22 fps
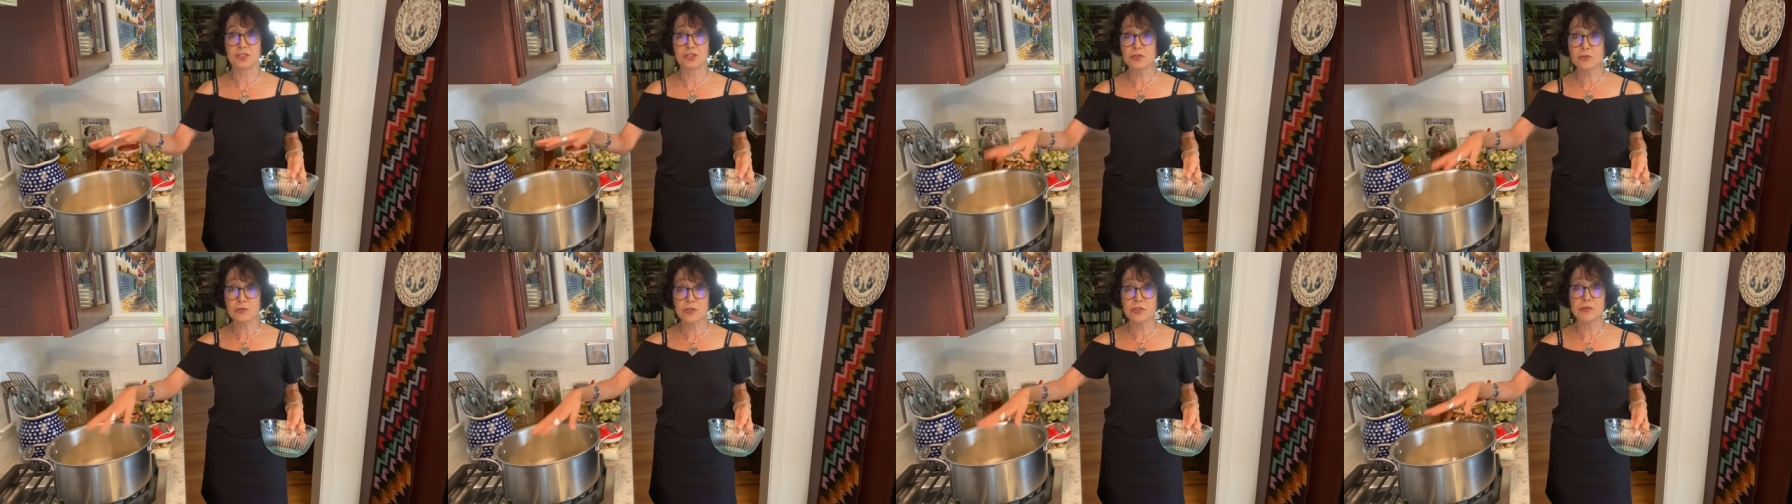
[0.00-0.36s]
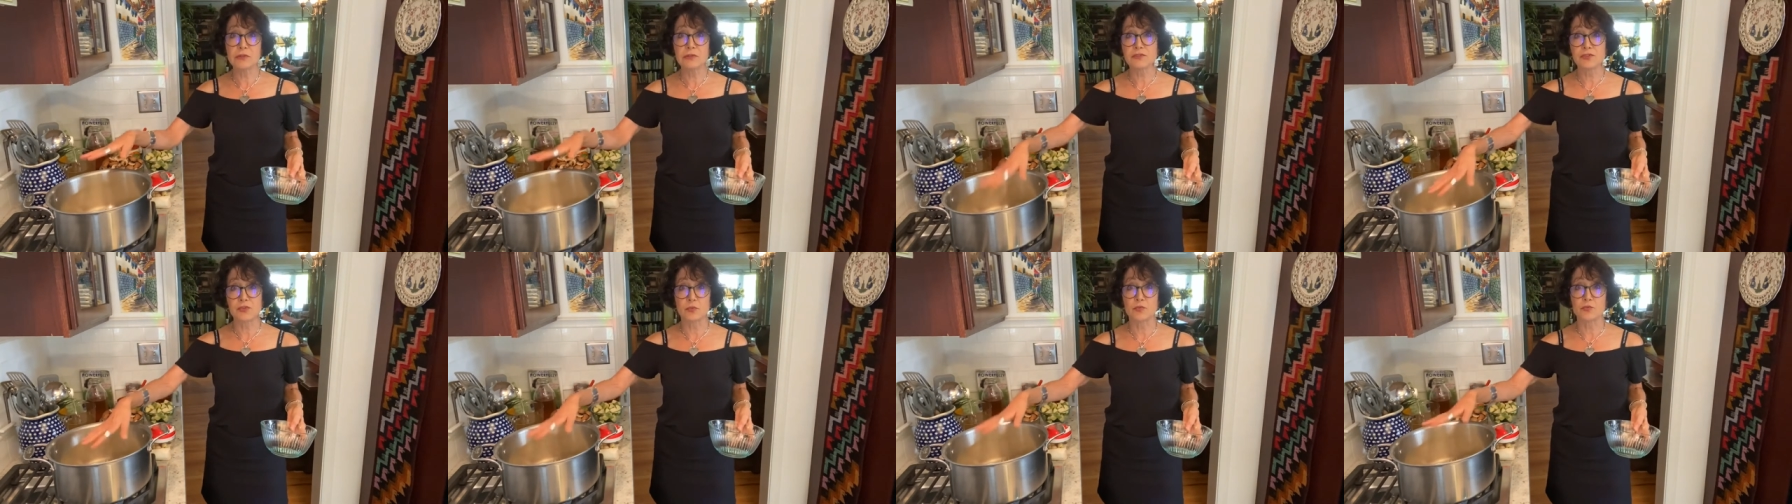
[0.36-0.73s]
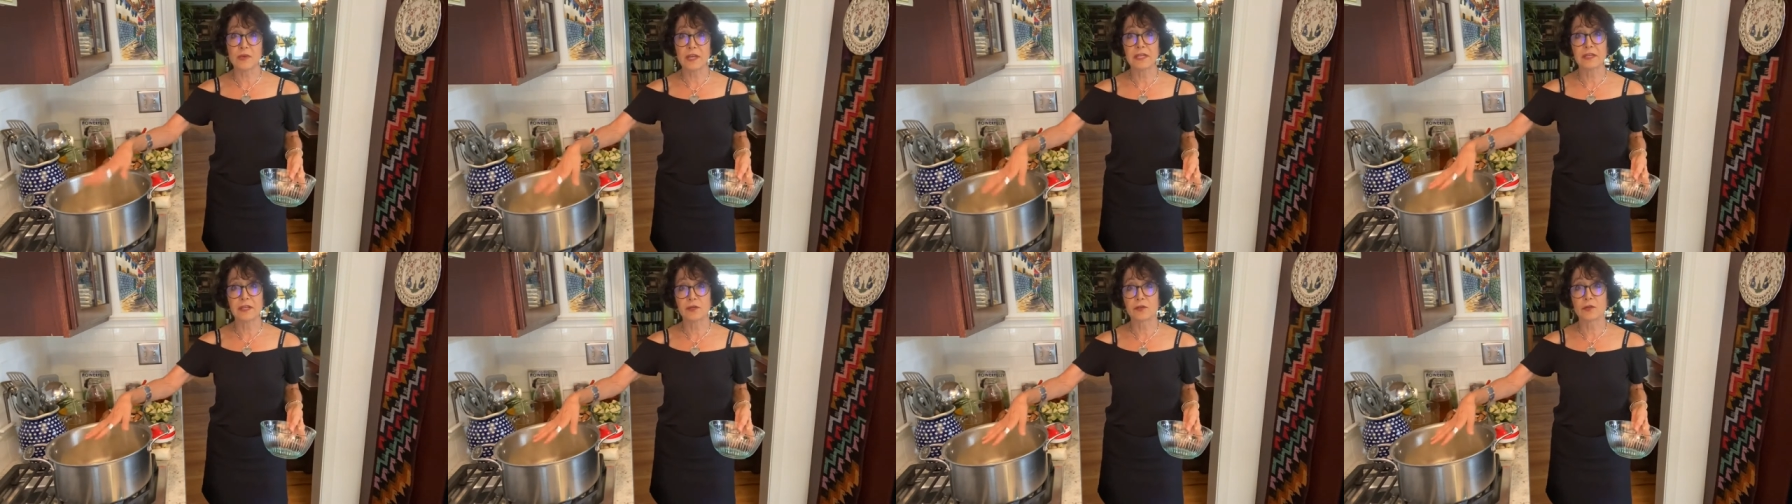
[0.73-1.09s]
You could use a
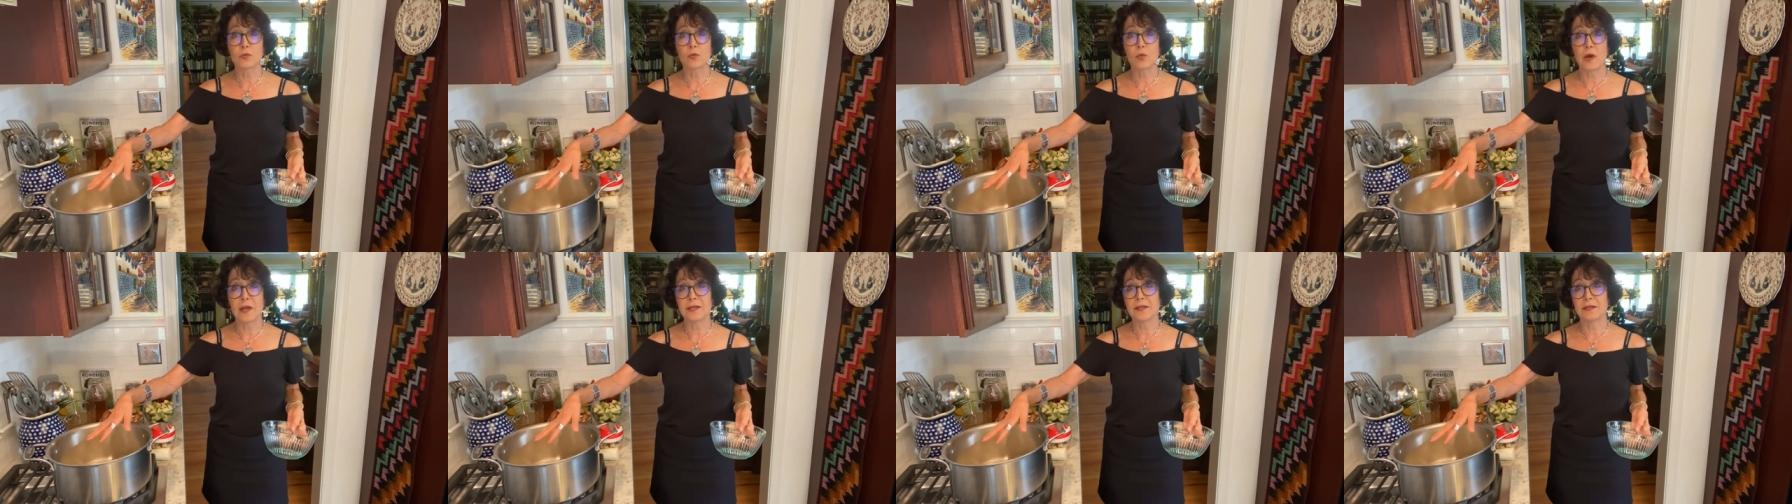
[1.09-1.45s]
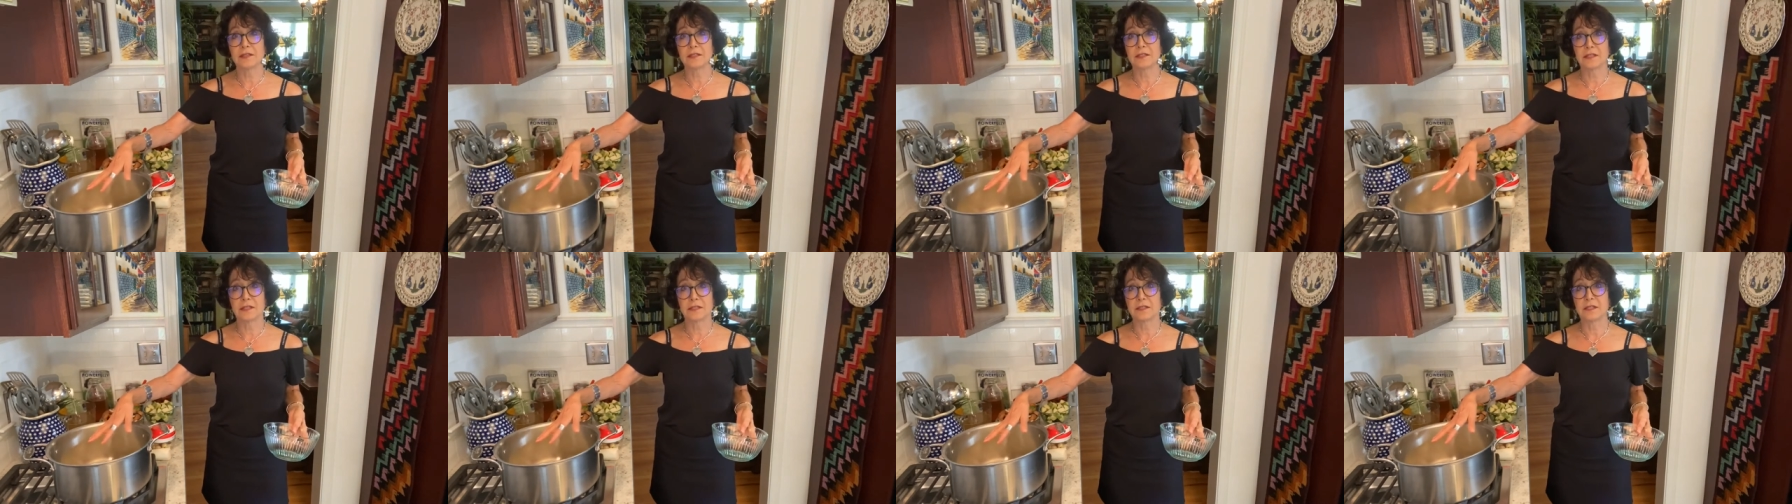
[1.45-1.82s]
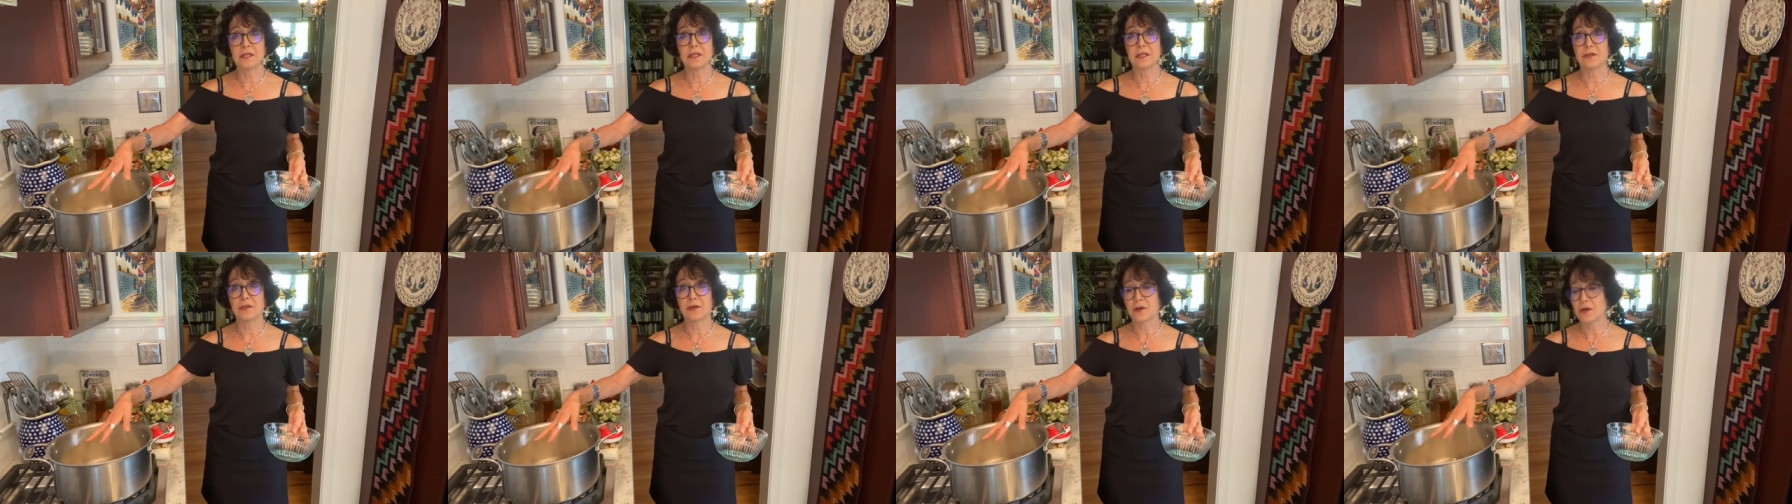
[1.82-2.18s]
regular white onion
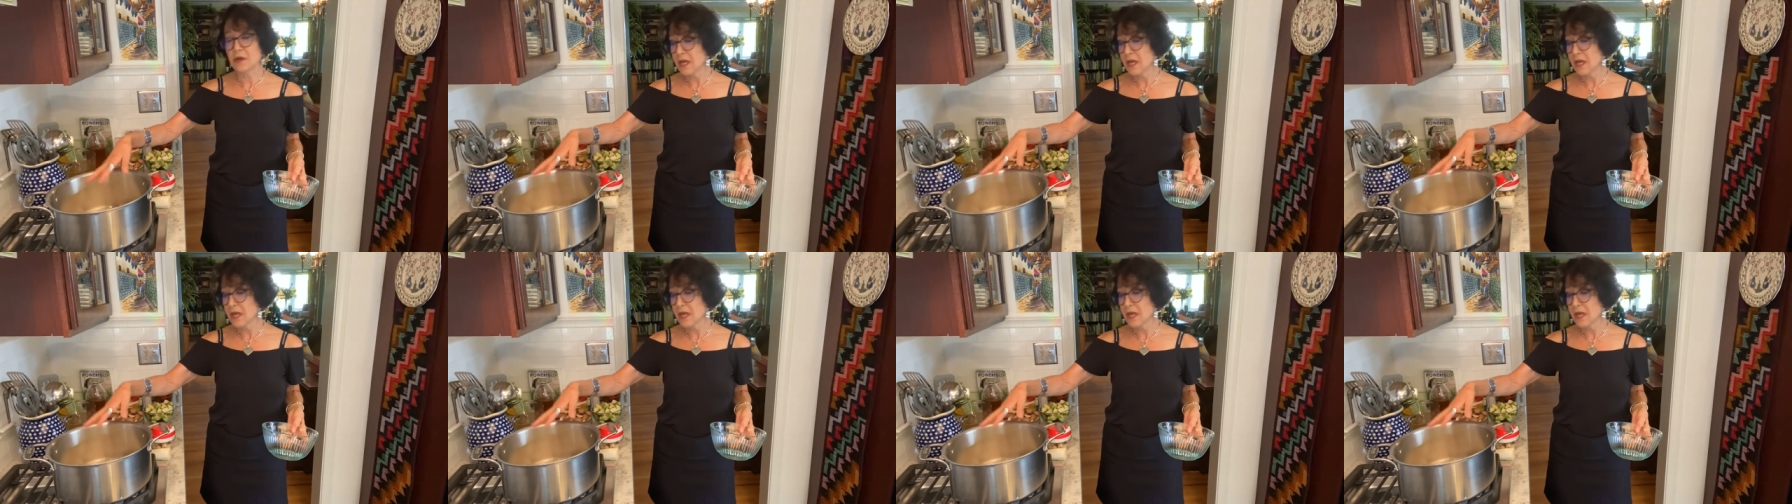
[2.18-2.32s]
here,